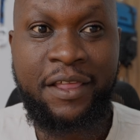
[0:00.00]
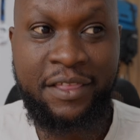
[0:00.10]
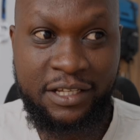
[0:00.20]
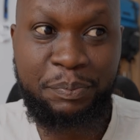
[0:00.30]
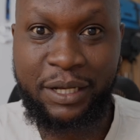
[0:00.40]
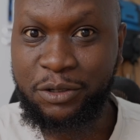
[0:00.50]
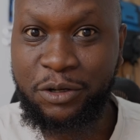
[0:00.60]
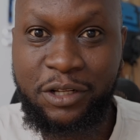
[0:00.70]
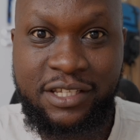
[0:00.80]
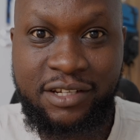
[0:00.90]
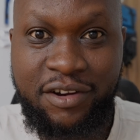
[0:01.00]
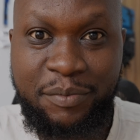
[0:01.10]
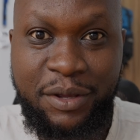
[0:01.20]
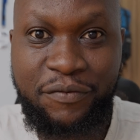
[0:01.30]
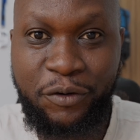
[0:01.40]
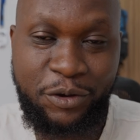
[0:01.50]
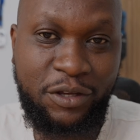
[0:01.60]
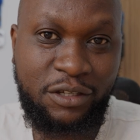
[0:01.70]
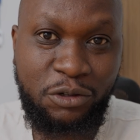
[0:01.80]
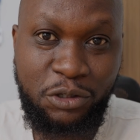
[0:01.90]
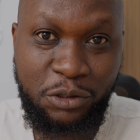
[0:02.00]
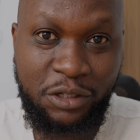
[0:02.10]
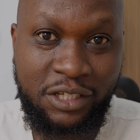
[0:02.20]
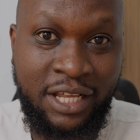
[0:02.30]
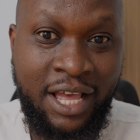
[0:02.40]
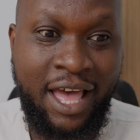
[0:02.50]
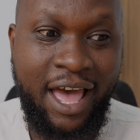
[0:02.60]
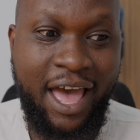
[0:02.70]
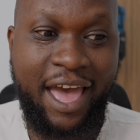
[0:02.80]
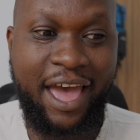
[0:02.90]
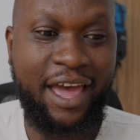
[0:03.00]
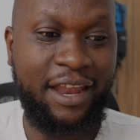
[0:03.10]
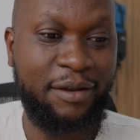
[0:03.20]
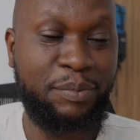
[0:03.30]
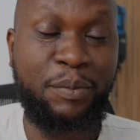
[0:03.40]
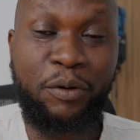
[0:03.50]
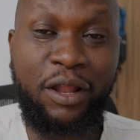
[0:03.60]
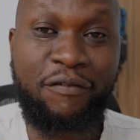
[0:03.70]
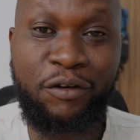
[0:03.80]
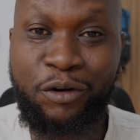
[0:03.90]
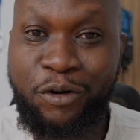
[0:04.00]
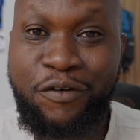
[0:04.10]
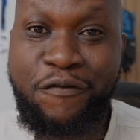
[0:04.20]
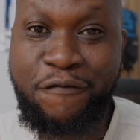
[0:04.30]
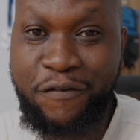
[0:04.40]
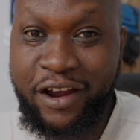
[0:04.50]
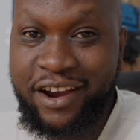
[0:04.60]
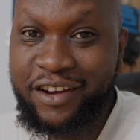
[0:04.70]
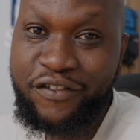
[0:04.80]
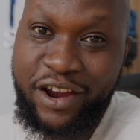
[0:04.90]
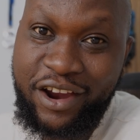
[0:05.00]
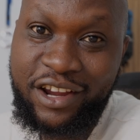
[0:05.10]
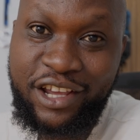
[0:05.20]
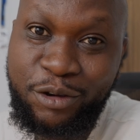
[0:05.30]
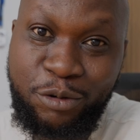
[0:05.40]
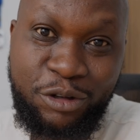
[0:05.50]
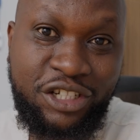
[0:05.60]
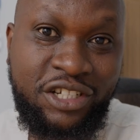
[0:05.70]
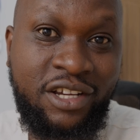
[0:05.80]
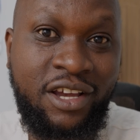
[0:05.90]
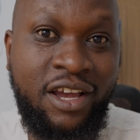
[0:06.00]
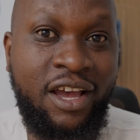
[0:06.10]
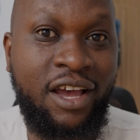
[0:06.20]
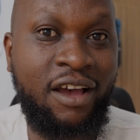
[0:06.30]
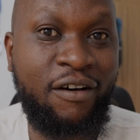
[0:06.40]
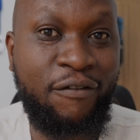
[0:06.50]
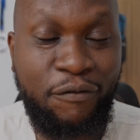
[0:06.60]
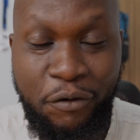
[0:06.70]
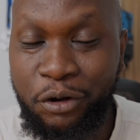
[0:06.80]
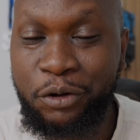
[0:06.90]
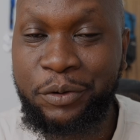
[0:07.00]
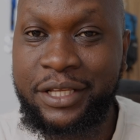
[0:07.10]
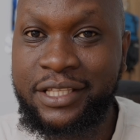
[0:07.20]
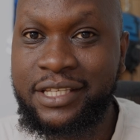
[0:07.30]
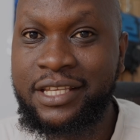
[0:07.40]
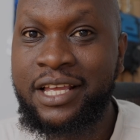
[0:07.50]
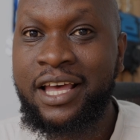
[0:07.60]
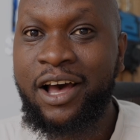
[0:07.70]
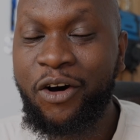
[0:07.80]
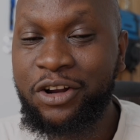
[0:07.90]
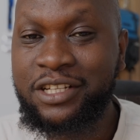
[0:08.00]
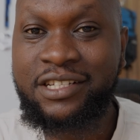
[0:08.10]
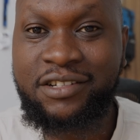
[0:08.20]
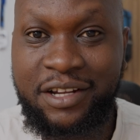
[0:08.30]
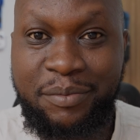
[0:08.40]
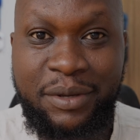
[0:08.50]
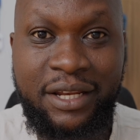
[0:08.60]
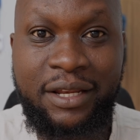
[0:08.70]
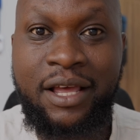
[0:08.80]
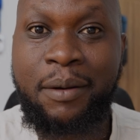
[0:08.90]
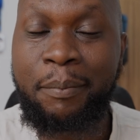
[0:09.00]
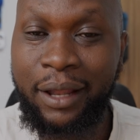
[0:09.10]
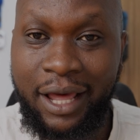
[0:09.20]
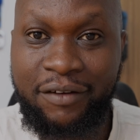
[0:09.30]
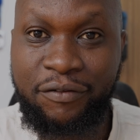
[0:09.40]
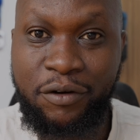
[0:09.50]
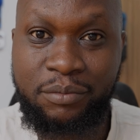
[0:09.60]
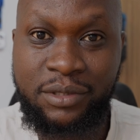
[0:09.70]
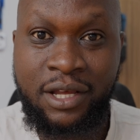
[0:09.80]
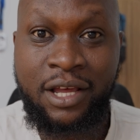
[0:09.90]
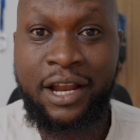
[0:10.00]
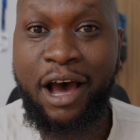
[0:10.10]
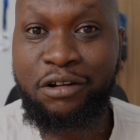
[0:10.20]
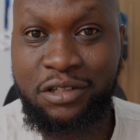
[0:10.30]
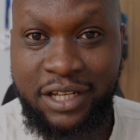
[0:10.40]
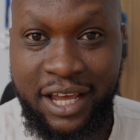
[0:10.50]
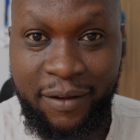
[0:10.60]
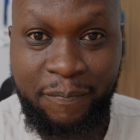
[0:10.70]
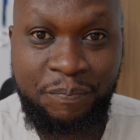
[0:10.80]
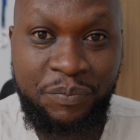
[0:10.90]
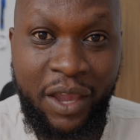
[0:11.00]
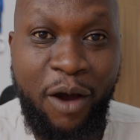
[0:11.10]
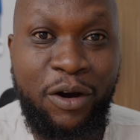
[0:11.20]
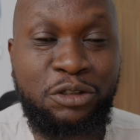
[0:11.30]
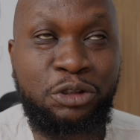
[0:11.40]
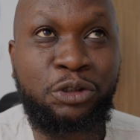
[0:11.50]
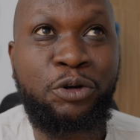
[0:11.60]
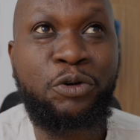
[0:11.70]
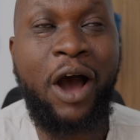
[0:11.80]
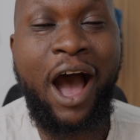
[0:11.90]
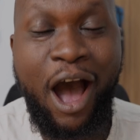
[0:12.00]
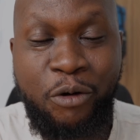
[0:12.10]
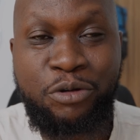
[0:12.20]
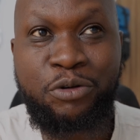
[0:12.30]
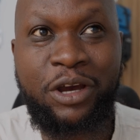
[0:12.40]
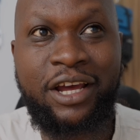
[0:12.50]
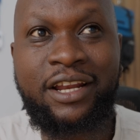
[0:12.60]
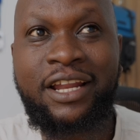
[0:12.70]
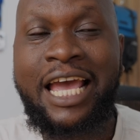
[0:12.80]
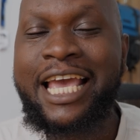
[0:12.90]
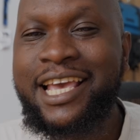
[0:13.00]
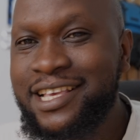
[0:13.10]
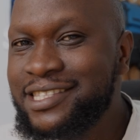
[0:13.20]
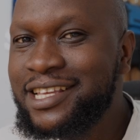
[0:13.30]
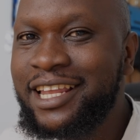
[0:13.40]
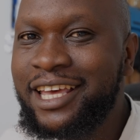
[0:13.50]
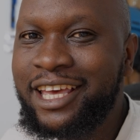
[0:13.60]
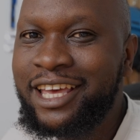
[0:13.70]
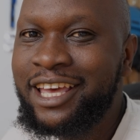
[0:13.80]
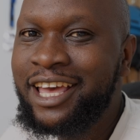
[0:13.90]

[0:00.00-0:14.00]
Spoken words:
there's personal streaming for your socials, and people have grown very huge followings on streaming platforms. Now today, I want to show you how you can easily